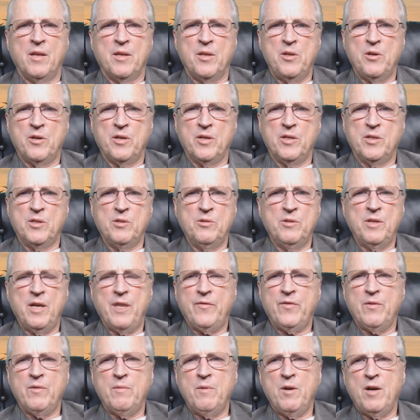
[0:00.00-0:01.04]
You can do
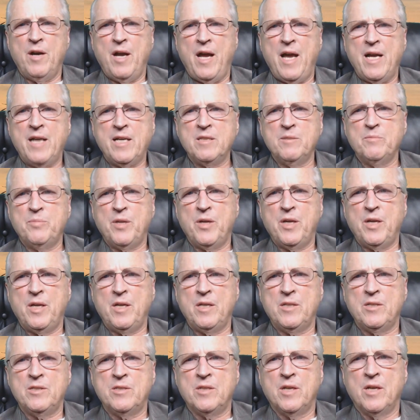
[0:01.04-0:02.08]
that from our action
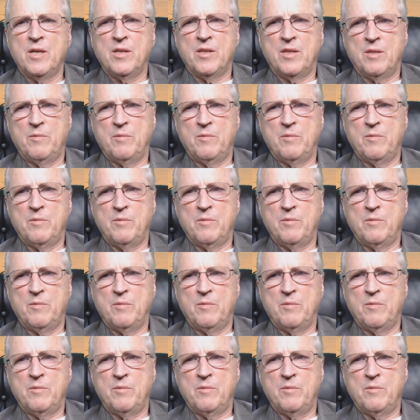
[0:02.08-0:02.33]
page.